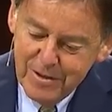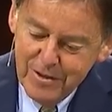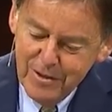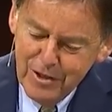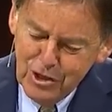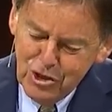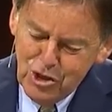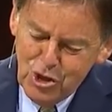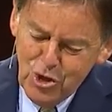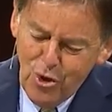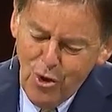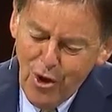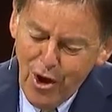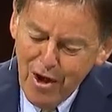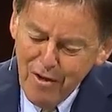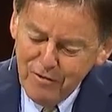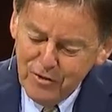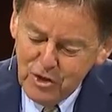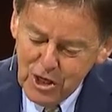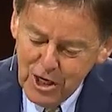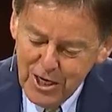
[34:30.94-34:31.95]
The joy
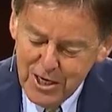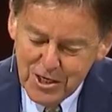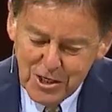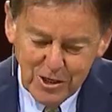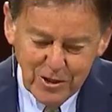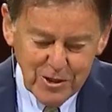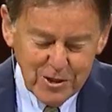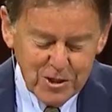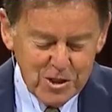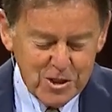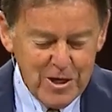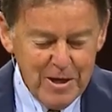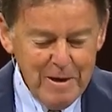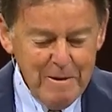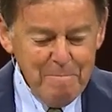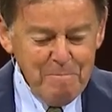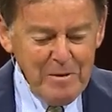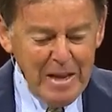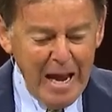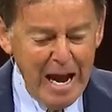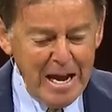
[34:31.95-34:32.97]
of Jesus
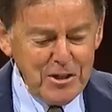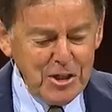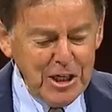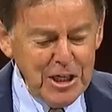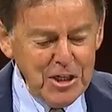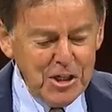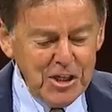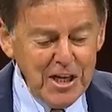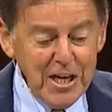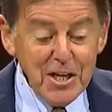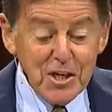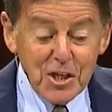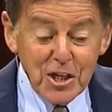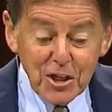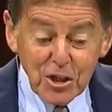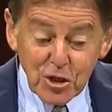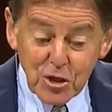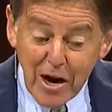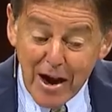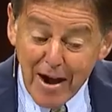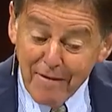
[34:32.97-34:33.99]
as He sees the
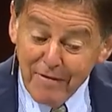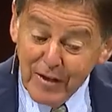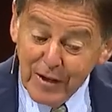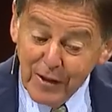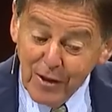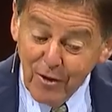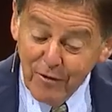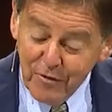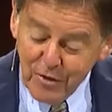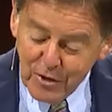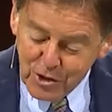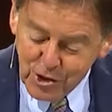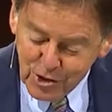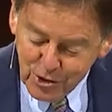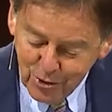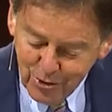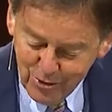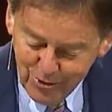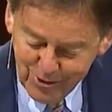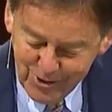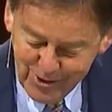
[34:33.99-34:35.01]
travail of His
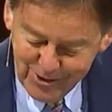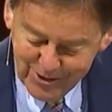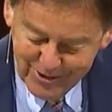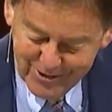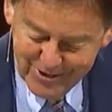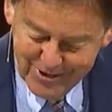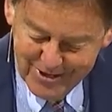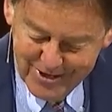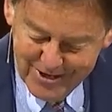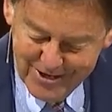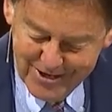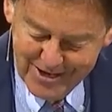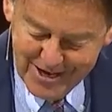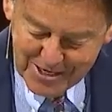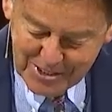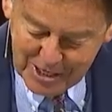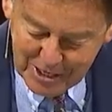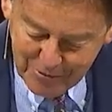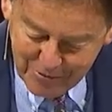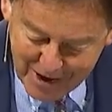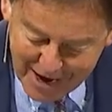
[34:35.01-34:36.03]
soul,
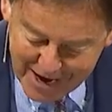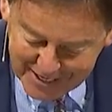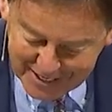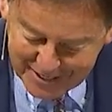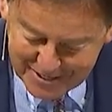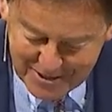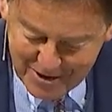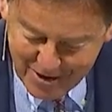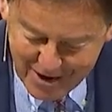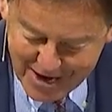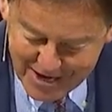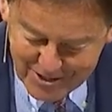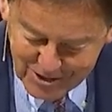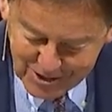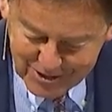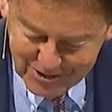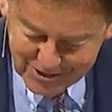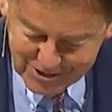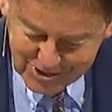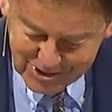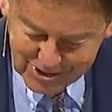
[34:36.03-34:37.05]
as He
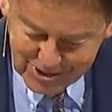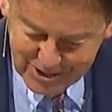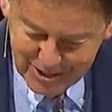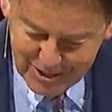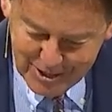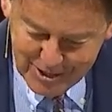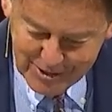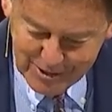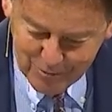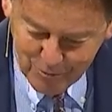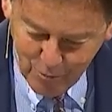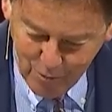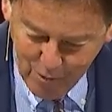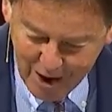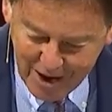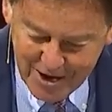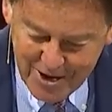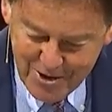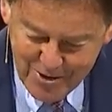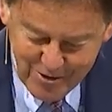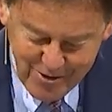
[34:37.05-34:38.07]
recognizes the
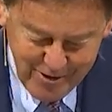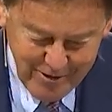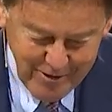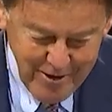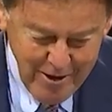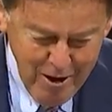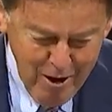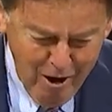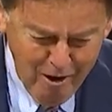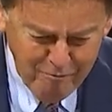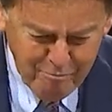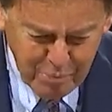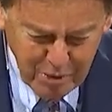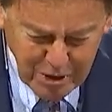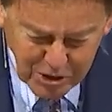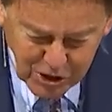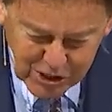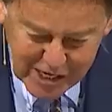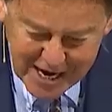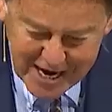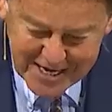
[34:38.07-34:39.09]
wonder of
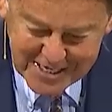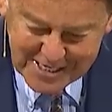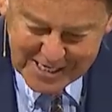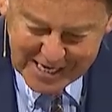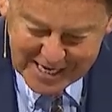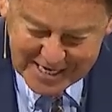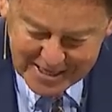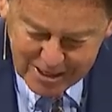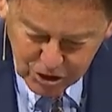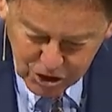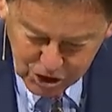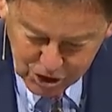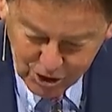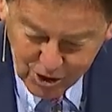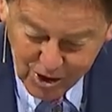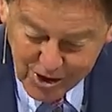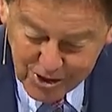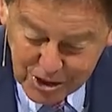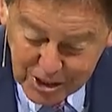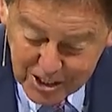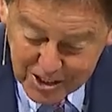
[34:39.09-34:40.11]
presenting the
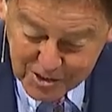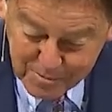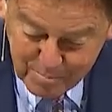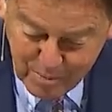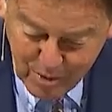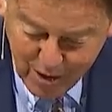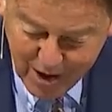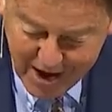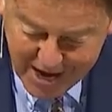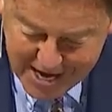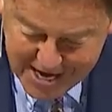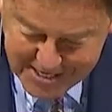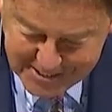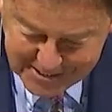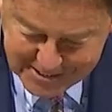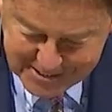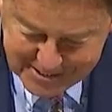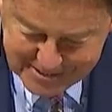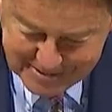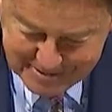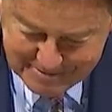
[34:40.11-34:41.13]
church, His
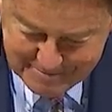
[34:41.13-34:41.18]
bride.